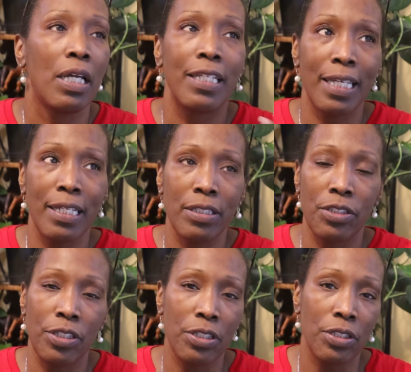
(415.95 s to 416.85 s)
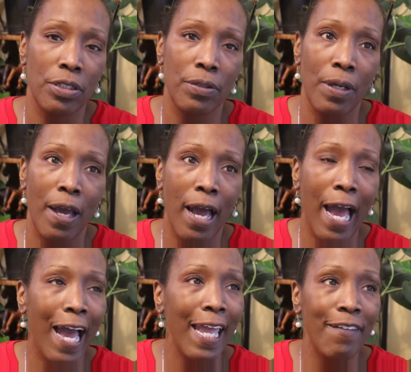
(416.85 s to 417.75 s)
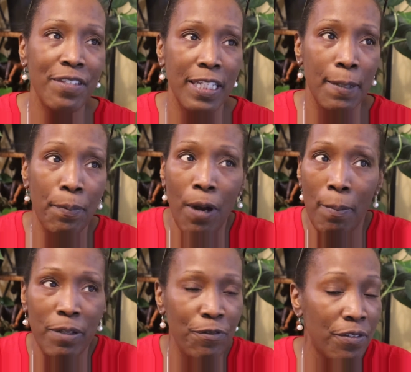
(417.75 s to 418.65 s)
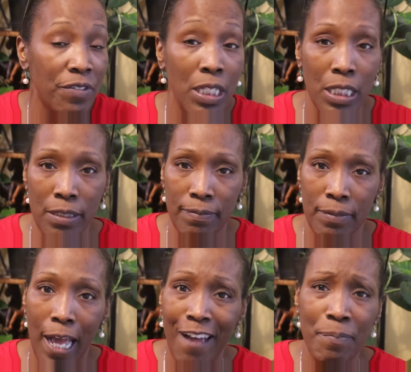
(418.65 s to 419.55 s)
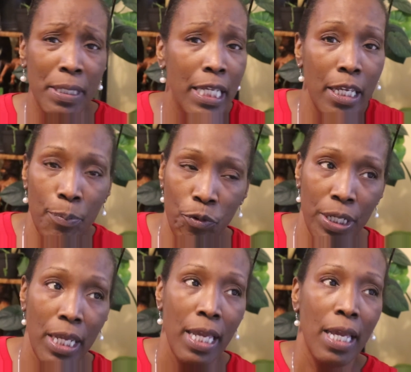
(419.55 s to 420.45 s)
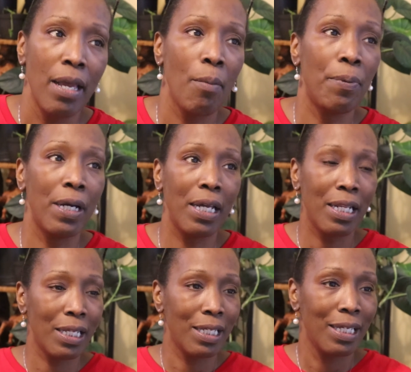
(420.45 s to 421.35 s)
it I have seen probably 15. I've been to Emory, but